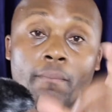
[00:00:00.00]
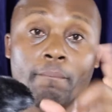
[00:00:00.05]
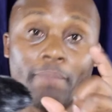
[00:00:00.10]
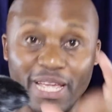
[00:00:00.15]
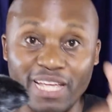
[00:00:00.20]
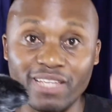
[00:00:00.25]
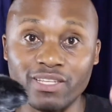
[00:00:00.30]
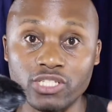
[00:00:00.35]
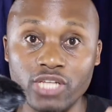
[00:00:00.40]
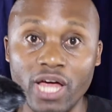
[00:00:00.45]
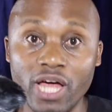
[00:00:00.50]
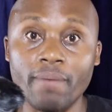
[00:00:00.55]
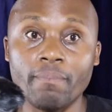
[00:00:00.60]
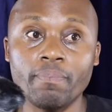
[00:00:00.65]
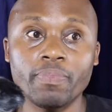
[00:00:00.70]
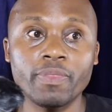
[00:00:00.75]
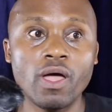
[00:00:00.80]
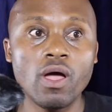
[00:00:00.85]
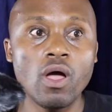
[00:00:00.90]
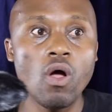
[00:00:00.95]
Mbeki's time.
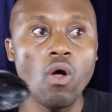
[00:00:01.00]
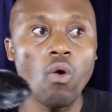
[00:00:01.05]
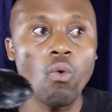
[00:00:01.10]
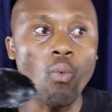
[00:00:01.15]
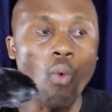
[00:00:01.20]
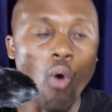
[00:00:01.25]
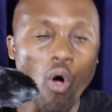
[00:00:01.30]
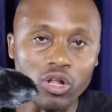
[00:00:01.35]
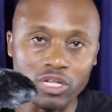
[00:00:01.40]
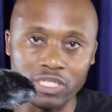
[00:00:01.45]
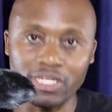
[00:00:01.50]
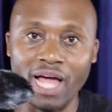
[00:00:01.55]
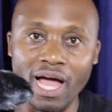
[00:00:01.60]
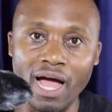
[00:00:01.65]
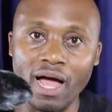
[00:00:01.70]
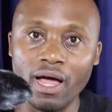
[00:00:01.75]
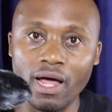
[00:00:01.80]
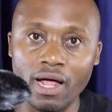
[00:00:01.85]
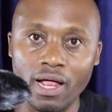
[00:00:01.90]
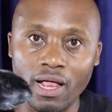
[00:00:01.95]
Water,
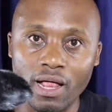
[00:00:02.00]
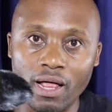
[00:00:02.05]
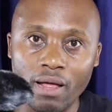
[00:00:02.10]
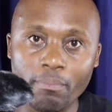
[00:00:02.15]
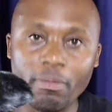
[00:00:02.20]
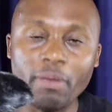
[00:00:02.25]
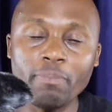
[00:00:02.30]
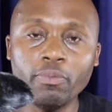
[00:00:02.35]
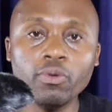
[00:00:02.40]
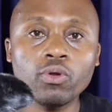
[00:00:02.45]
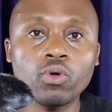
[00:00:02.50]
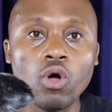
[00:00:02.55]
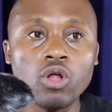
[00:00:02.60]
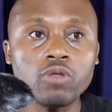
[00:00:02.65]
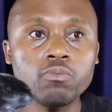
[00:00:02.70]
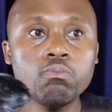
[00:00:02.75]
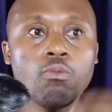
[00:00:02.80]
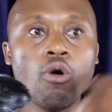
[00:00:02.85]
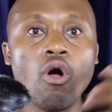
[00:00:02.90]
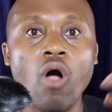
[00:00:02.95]
people
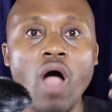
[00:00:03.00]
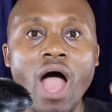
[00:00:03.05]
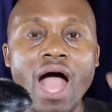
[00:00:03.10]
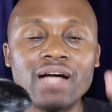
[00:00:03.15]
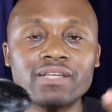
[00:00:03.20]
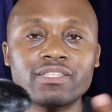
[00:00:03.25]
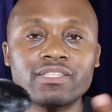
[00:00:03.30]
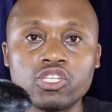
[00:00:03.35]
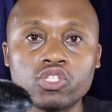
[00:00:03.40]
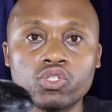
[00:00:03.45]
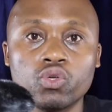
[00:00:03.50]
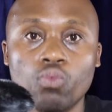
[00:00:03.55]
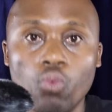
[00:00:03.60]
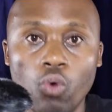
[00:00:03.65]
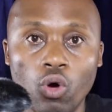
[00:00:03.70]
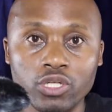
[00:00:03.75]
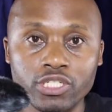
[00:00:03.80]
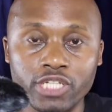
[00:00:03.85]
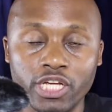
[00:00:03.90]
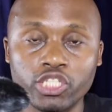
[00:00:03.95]
got more access to
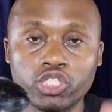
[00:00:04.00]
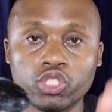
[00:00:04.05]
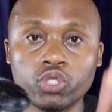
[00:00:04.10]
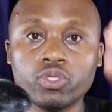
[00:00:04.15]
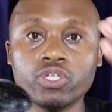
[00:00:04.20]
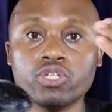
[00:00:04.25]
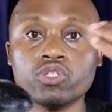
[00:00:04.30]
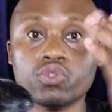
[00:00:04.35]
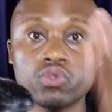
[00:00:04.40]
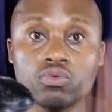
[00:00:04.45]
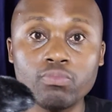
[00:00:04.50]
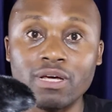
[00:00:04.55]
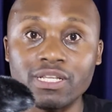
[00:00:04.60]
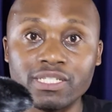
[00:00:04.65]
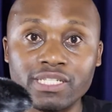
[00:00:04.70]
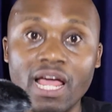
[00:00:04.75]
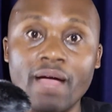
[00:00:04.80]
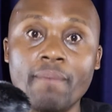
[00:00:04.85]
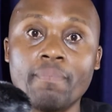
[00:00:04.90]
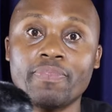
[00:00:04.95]
water during Zuma's
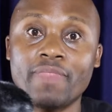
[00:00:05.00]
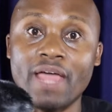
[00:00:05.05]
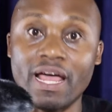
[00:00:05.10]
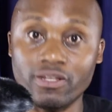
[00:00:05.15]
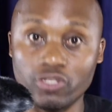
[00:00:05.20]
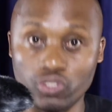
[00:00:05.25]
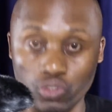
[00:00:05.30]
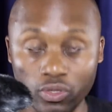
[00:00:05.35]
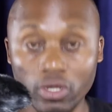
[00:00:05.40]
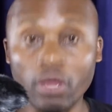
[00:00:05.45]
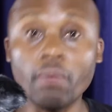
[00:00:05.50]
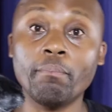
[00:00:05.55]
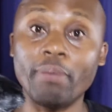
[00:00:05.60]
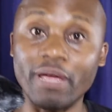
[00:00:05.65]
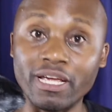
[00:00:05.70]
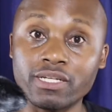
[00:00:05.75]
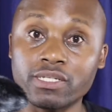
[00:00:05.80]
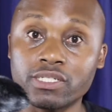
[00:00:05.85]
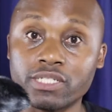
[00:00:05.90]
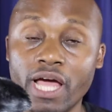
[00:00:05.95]
time than during
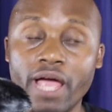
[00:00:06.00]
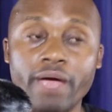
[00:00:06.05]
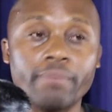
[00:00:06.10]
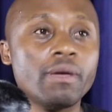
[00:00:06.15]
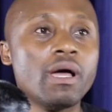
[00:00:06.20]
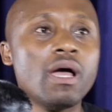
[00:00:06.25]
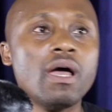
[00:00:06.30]
Mbeki's time.